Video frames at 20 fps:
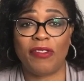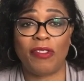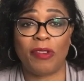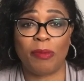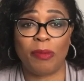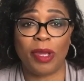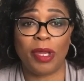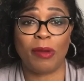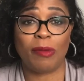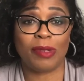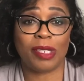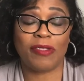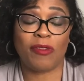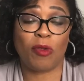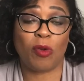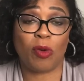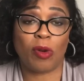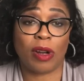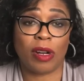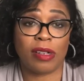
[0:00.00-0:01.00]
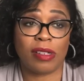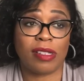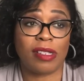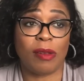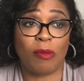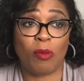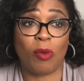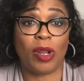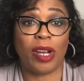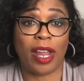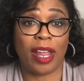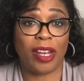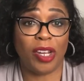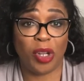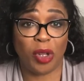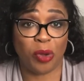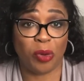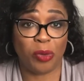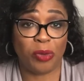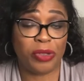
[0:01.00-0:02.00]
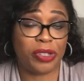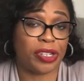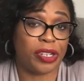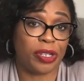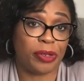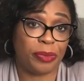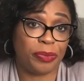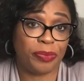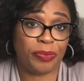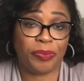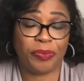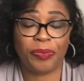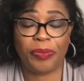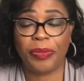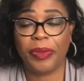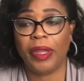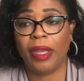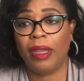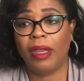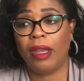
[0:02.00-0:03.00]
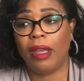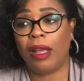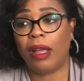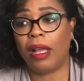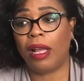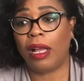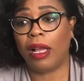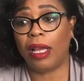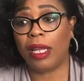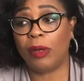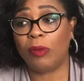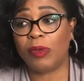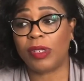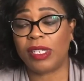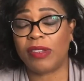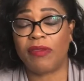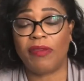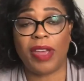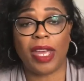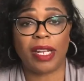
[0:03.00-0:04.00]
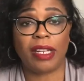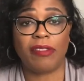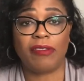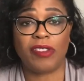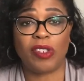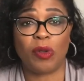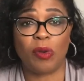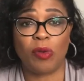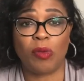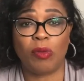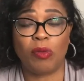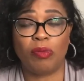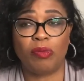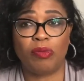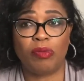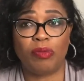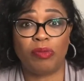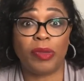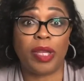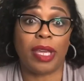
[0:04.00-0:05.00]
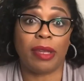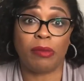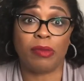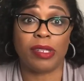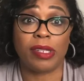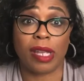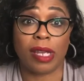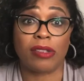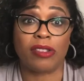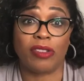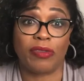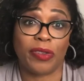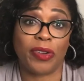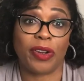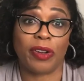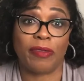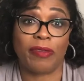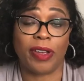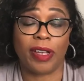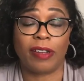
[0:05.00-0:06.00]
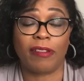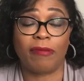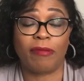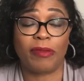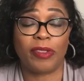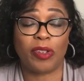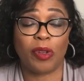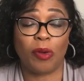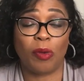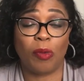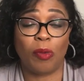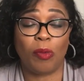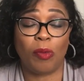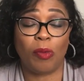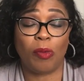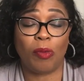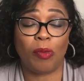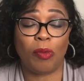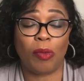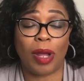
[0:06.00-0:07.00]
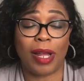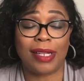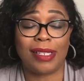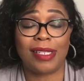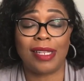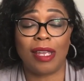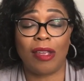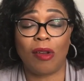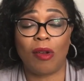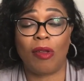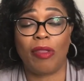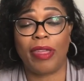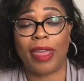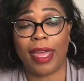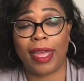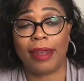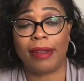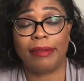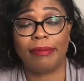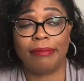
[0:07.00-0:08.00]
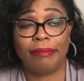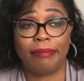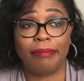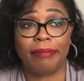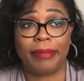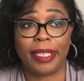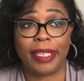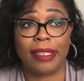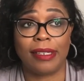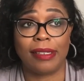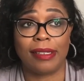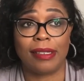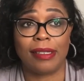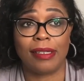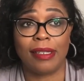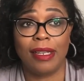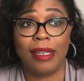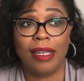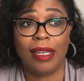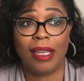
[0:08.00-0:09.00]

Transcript: for me, it was for someone I knew. So uh, and it was effective. So yeah, it was actually very effective. So I say all that because